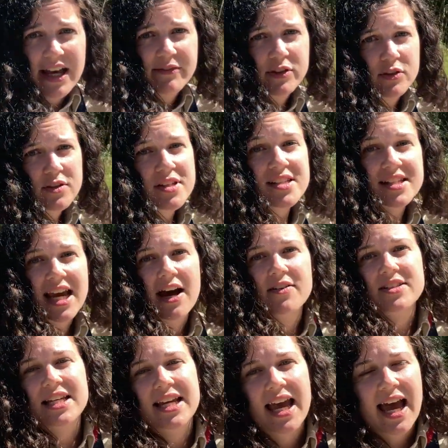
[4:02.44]
level,
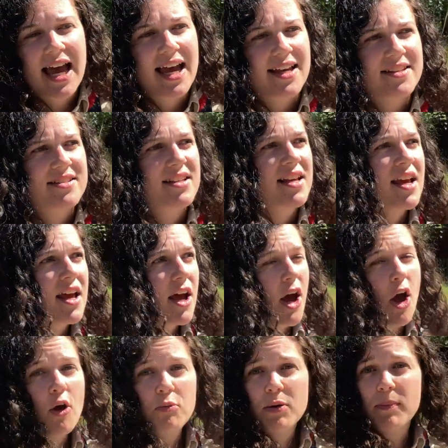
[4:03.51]
Scouting has
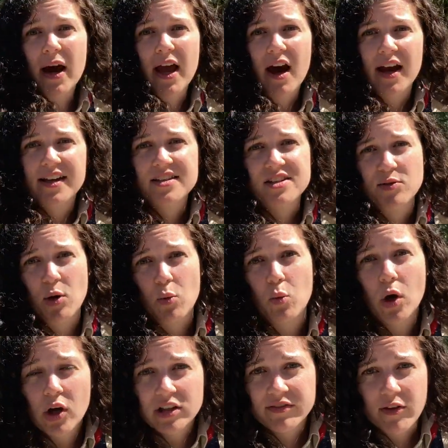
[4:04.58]
opened my eyes to a
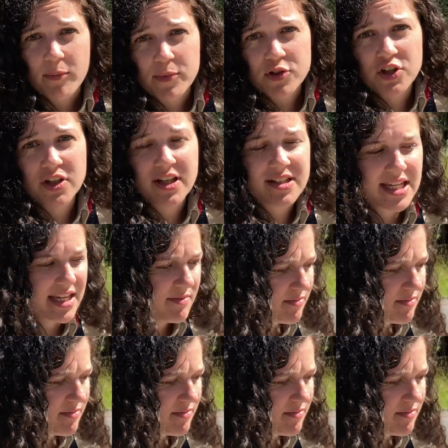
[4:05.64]
world of opportunity.